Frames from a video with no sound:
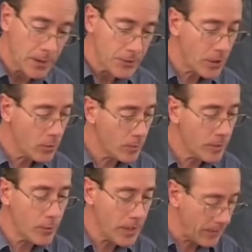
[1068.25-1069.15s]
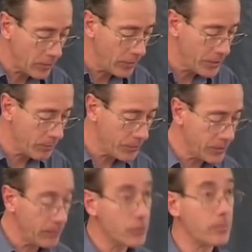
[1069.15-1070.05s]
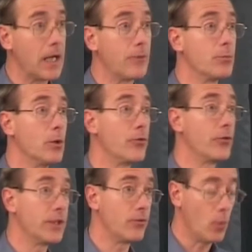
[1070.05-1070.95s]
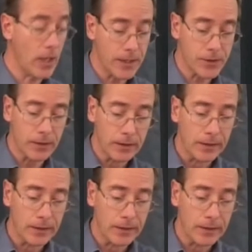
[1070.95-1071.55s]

So we have a creature which seems to be able to move three different ways